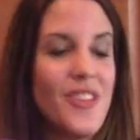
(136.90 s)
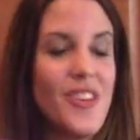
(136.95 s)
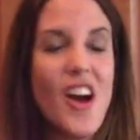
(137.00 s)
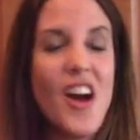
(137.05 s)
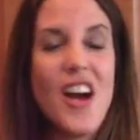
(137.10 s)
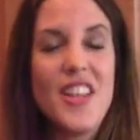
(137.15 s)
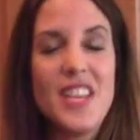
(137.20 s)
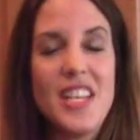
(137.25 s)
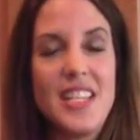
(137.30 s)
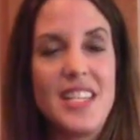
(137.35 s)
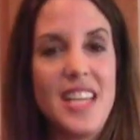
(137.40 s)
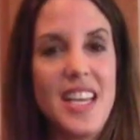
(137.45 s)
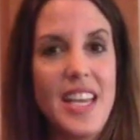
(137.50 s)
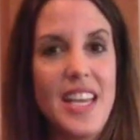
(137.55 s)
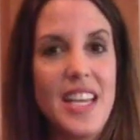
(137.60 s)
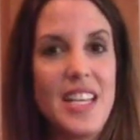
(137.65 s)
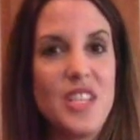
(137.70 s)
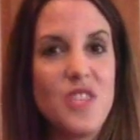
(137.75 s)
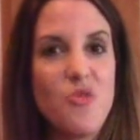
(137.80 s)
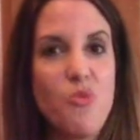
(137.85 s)
On the
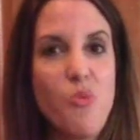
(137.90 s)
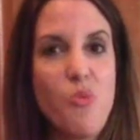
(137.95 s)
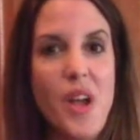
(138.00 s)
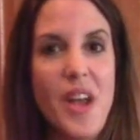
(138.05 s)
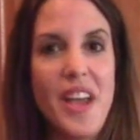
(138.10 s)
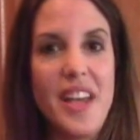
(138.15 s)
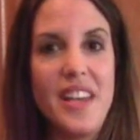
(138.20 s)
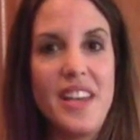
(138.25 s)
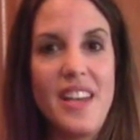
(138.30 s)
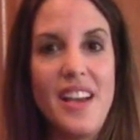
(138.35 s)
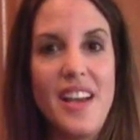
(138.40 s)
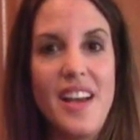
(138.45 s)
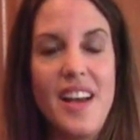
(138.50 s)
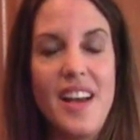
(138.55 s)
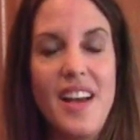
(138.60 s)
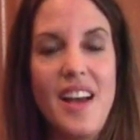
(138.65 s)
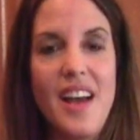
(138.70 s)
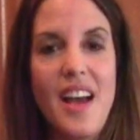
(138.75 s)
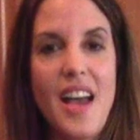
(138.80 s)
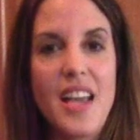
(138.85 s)
days when
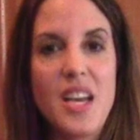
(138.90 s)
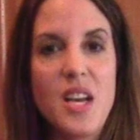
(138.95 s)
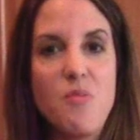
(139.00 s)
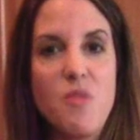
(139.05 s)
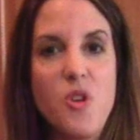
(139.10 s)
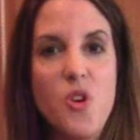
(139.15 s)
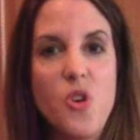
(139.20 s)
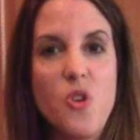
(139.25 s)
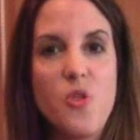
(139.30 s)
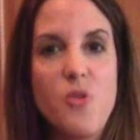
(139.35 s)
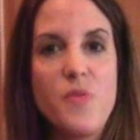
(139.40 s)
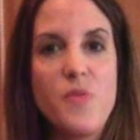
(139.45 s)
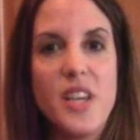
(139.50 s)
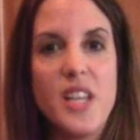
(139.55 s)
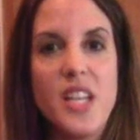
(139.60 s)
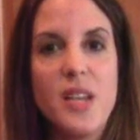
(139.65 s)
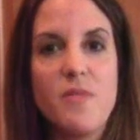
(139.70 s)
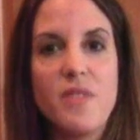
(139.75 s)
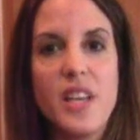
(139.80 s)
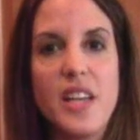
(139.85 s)
I come home
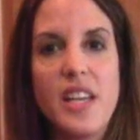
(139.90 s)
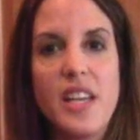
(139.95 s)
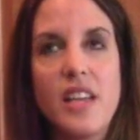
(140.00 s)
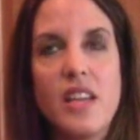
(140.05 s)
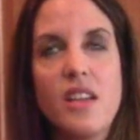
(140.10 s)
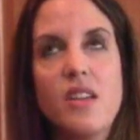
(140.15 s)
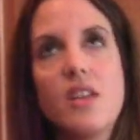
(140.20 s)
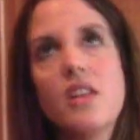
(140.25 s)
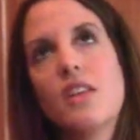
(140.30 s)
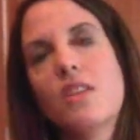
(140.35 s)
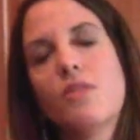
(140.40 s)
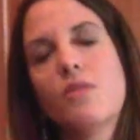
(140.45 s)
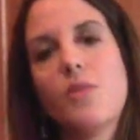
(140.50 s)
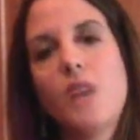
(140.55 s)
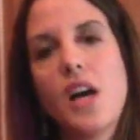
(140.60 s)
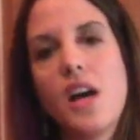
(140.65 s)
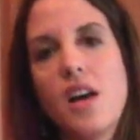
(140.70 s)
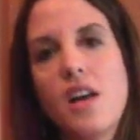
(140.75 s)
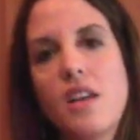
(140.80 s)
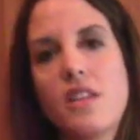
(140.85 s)
and I'm like,
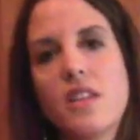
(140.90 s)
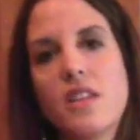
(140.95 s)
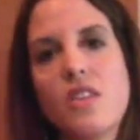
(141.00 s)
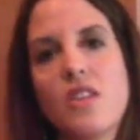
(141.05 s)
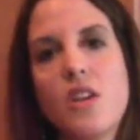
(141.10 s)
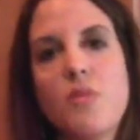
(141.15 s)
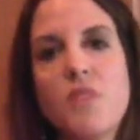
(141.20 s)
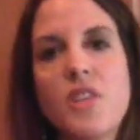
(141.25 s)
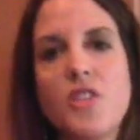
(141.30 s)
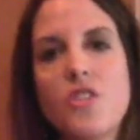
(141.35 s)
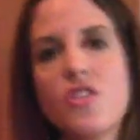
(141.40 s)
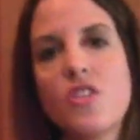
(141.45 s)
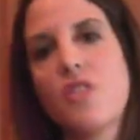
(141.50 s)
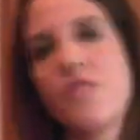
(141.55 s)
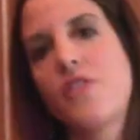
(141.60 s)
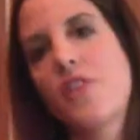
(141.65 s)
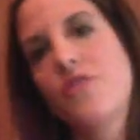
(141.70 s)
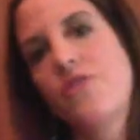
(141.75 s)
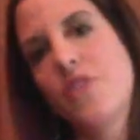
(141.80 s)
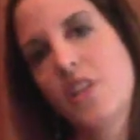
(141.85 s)
well, I'm not sure
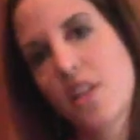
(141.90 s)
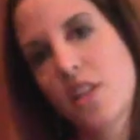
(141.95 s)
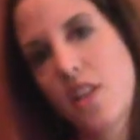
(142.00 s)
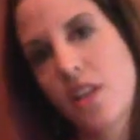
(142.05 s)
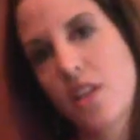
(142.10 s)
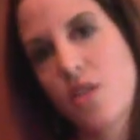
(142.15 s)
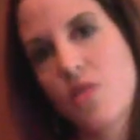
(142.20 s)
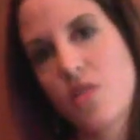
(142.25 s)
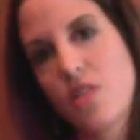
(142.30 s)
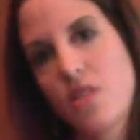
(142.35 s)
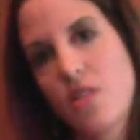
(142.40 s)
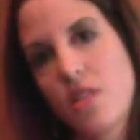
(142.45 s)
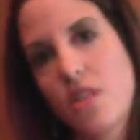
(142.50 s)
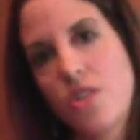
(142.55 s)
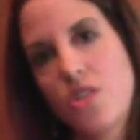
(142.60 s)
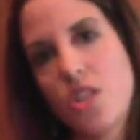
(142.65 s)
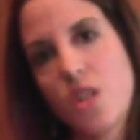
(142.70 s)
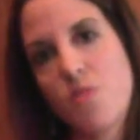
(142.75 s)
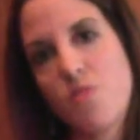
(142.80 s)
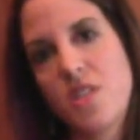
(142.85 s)
if I feel like going to the
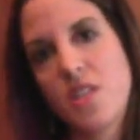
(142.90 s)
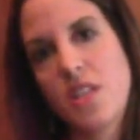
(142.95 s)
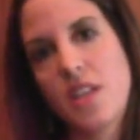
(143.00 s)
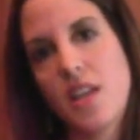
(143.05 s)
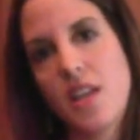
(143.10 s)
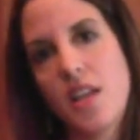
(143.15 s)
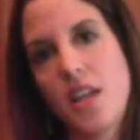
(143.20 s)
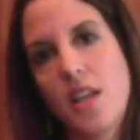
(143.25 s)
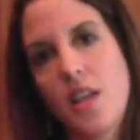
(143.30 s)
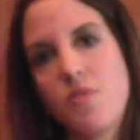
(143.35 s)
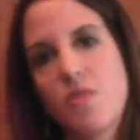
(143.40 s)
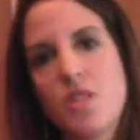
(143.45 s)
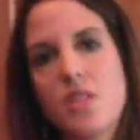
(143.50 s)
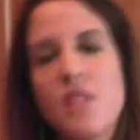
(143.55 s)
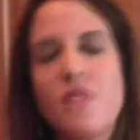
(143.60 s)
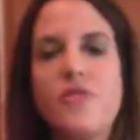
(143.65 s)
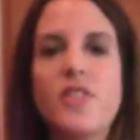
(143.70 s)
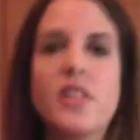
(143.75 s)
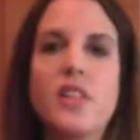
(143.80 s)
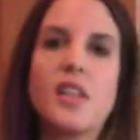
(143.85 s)
gym today. I'm just
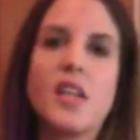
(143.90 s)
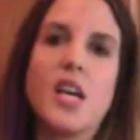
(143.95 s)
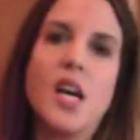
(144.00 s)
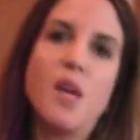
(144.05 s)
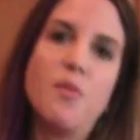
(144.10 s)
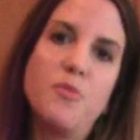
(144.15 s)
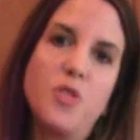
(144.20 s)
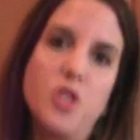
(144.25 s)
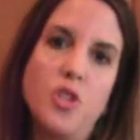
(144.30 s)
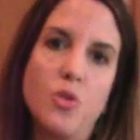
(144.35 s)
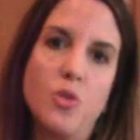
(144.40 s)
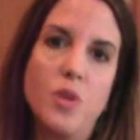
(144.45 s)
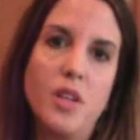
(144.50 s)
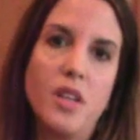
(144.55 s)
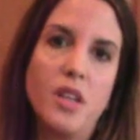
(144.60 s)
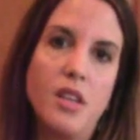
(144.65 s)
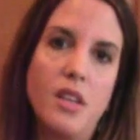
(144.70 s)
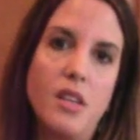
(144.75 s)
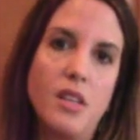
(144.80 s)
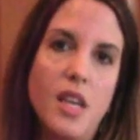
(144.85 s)
not feeling up to
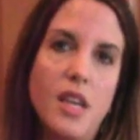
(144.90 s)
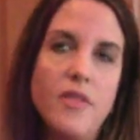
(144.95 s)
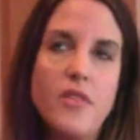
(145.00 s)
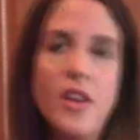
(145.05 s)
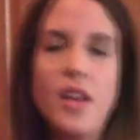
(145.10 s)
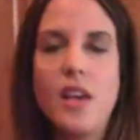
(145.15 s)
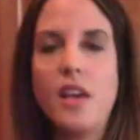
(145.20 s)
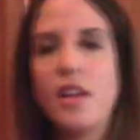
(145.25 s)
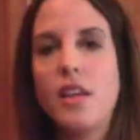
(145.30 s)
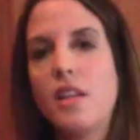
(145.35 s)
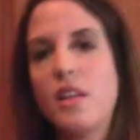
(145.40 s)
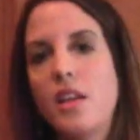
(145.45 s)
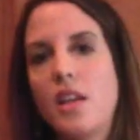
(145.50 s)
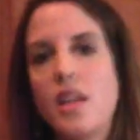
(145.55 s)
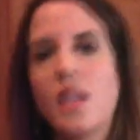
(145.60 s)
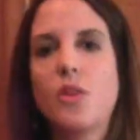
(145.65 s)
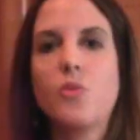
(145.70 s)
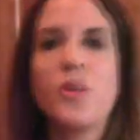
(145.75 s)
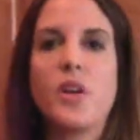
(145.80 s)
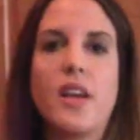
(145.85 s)
it. I have a
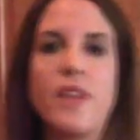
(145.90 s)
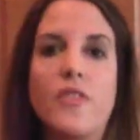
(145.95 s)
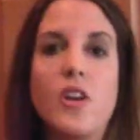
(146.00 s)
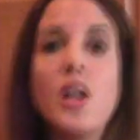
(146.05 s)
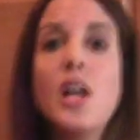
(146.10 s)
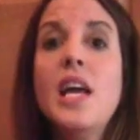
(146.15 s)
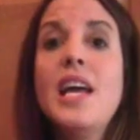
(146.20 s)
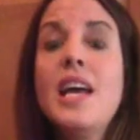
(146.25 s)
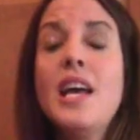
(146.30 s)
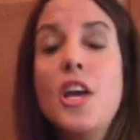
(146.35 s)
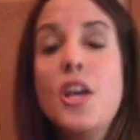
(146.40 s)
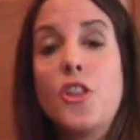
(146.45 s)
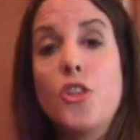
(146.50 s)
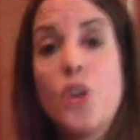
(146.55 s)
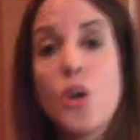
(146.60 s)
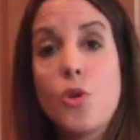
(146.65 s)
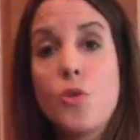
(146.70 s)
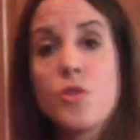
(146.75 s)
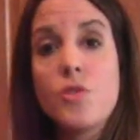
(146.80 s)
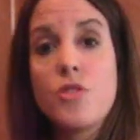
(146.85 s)
headache, whatever.
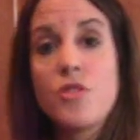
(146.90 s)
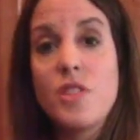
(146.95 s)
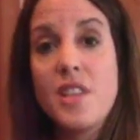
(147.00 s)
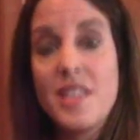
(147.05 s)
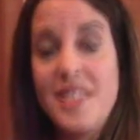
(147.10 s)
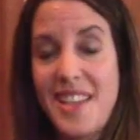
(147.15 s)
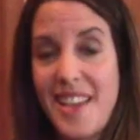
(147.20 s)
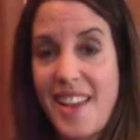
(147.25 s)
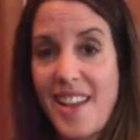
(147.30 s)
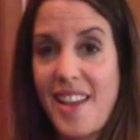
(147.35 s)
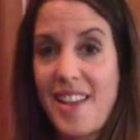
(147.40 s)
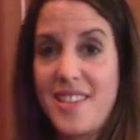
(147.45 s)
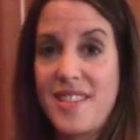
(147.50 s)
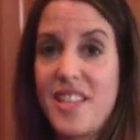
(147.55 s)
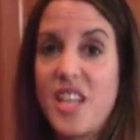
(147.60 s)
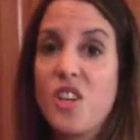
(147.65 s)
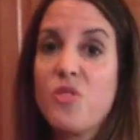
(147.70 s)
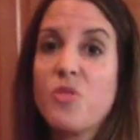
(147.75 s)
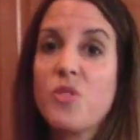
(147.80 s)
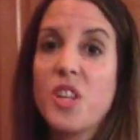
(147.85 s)
Those are the days
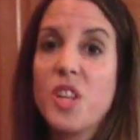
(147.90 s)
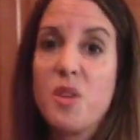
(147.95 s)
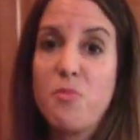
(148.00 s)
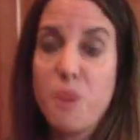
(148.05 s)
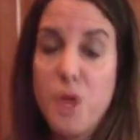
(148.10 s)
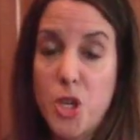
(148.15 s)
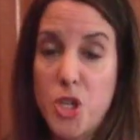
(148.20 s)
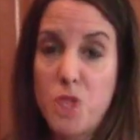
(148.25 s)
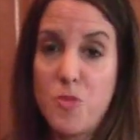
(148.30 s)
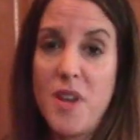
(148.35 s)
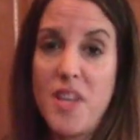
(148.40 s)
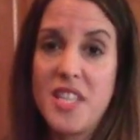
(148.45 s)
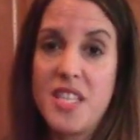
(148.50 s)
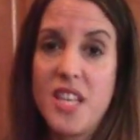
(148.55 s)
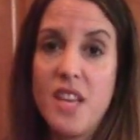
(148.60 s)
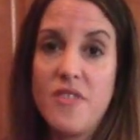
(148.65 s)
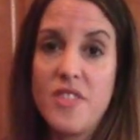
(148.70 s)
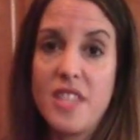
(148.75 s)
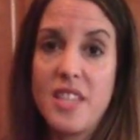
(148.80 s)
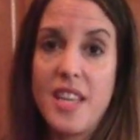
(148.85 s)
that I really push
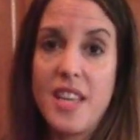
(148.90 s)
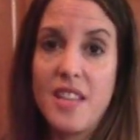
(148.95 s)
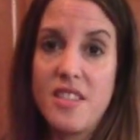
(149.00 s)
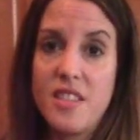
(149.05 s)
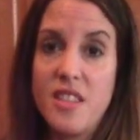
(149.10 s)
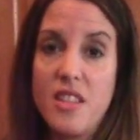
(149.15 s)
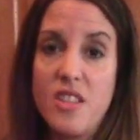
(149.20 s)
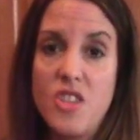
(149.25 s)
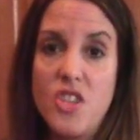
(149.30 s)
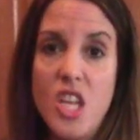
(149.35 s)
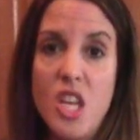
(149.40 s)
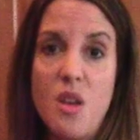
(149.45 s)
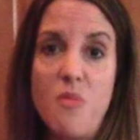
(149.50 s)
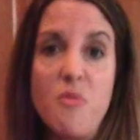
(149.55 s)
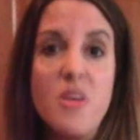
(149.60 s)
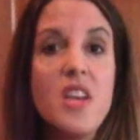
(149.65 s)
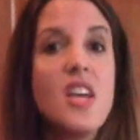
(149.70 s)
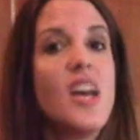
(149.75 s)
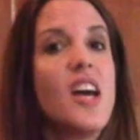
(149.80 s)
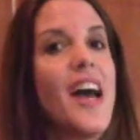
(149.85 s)
myself to get to the
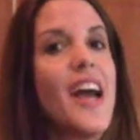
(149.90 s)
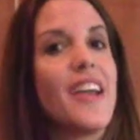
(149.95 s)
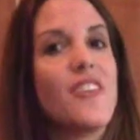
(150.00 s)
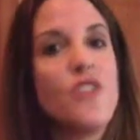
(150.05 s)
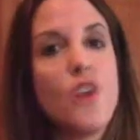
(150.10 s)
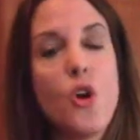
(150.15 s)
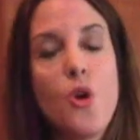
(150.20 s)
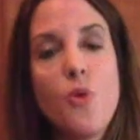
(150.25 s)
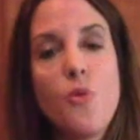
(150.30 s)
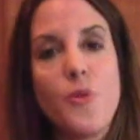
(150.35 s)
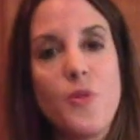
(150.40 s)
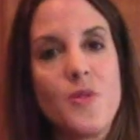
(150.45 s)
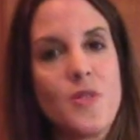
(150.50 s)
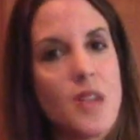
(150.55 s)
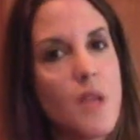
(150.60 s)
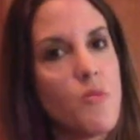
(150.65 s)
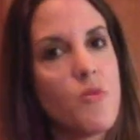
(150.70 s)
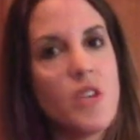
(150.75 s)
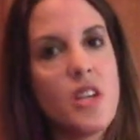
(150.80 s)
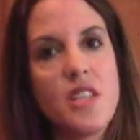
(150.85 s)
gym. I know for
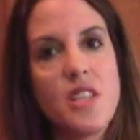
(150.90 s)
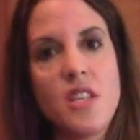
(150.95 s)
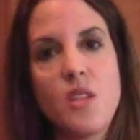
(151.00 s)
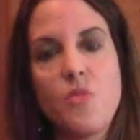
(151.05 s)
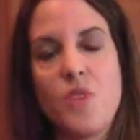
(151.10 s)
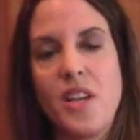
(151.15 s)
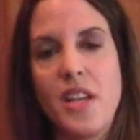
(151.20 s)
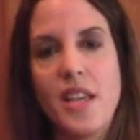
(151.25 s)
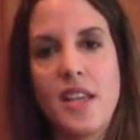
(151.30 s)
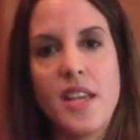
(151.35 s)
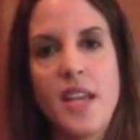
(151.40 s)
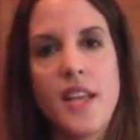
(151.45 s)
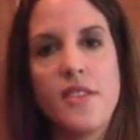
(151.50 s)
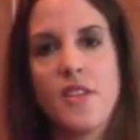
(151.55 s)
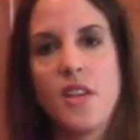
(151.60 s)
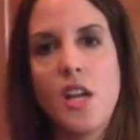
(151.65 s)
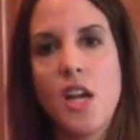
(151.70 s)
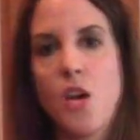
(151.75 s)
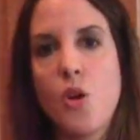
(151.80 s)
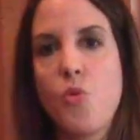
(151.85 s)
some reason when I get
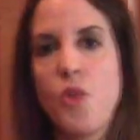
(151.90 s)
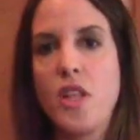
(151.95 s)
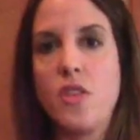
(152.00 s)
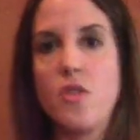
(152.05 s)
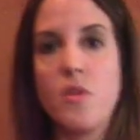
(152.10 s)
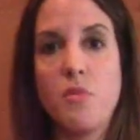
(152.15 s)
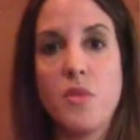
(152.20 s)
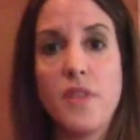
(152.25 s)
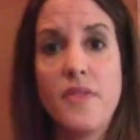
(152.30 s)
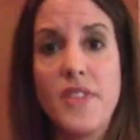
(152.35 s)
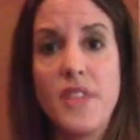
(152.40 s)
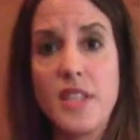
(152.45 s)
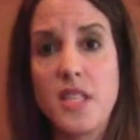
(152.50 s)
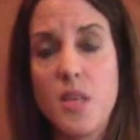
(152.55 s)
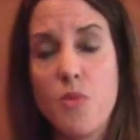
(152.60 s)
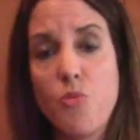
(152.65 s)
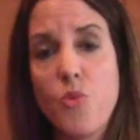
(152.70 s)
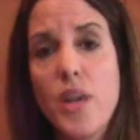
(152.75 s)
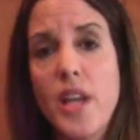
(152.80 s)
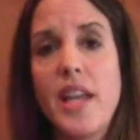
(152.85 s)
there, whether I'm lifting
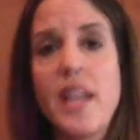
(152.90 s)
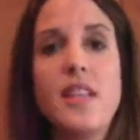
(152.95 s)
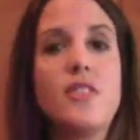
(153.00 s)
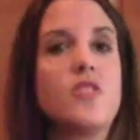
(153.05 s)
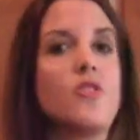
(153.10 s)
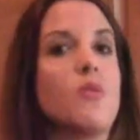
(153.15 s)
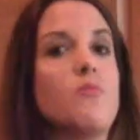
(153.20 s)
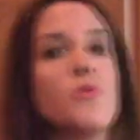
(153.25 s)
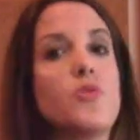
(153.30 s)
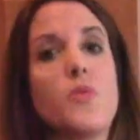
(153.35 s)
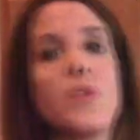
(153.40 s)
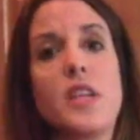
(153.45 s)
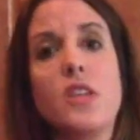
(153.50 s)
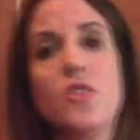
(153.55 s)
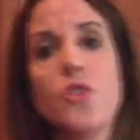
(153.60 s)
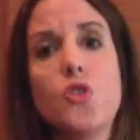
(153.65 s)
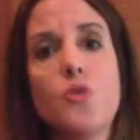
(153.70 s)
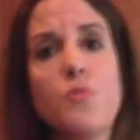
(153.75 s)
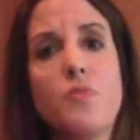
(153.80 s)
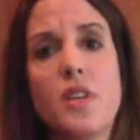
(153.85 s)
some weights or I'm doing a
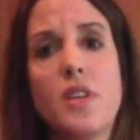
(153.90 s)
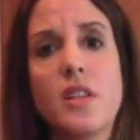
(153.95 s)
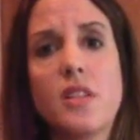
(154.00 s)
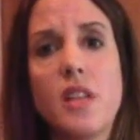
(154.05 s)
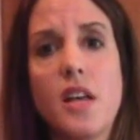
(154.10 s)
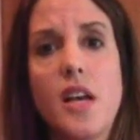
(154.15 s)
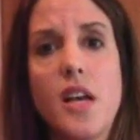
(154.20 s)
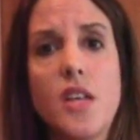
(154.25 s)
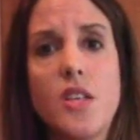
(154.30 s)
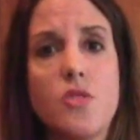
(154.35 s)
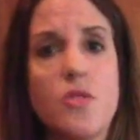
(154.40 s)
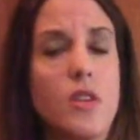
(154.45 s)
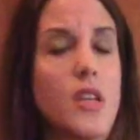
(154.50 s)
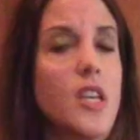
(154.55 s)
Zumba class or